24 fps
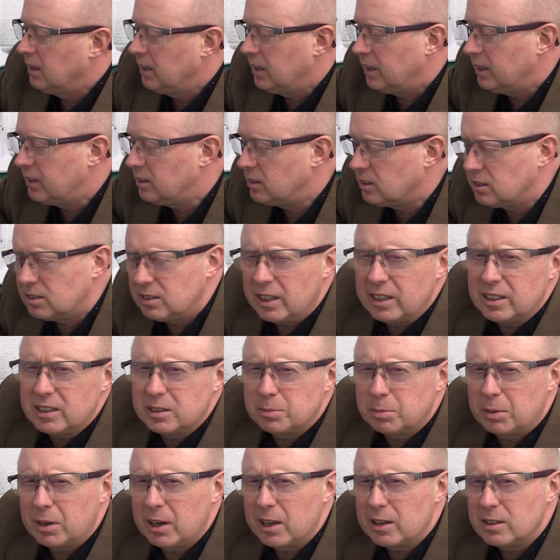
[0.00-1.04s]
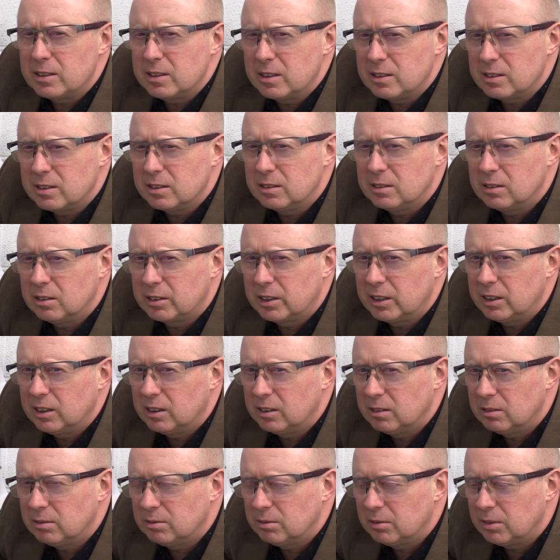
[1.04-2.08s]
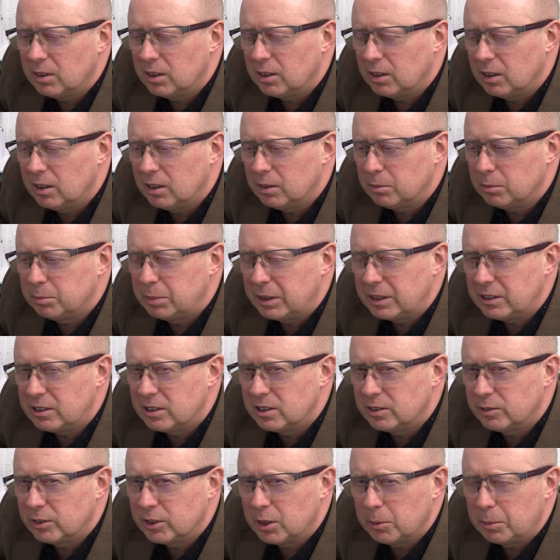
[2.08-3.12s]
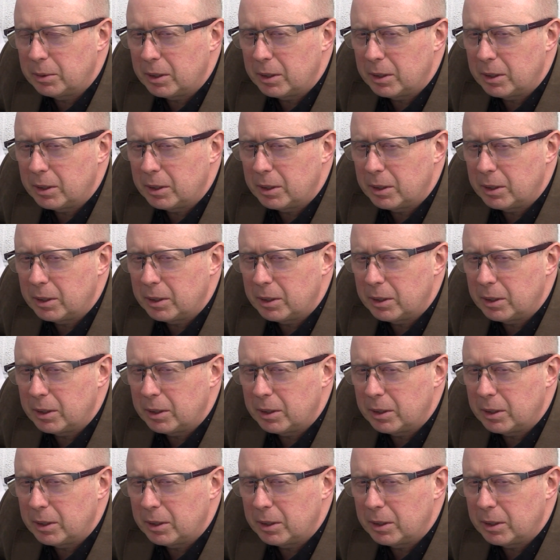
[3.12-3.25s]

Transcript: It just takes practice and looking at, at pictures of other